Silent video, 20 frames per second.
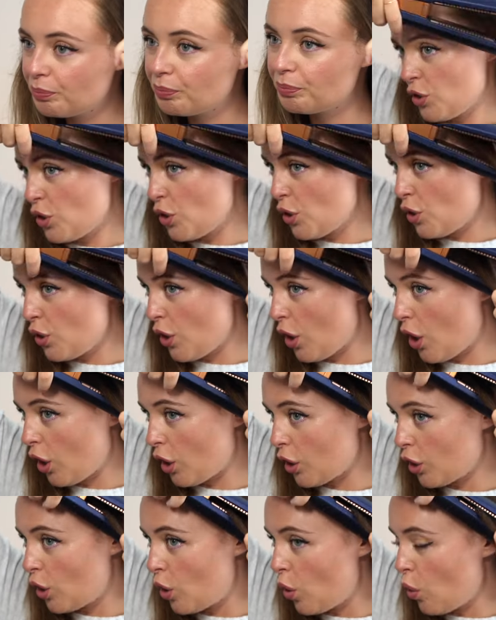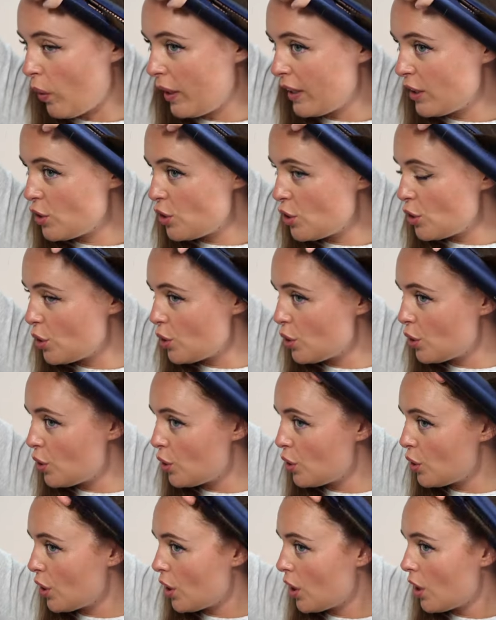So guys, you're going to start by clamping the
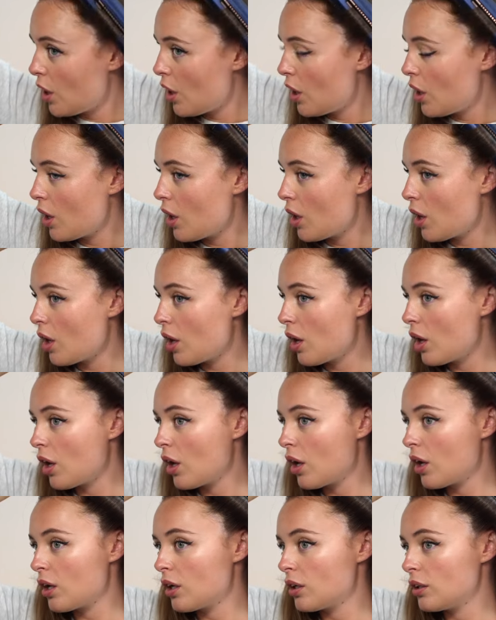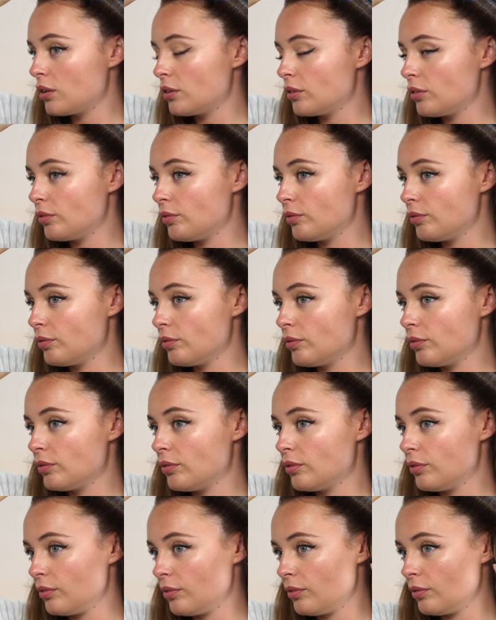hair and twisting it away from your
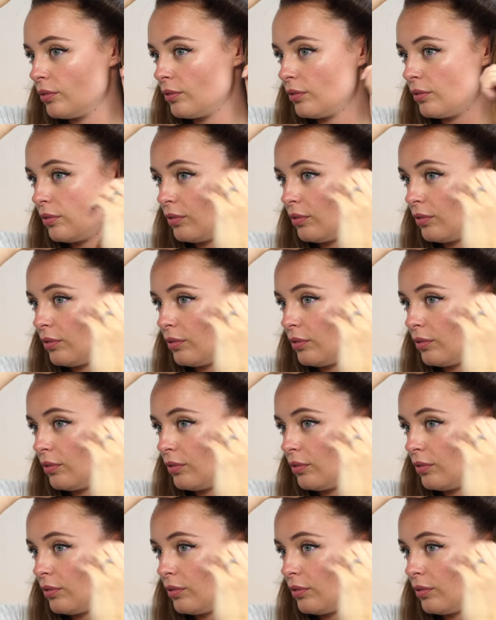face.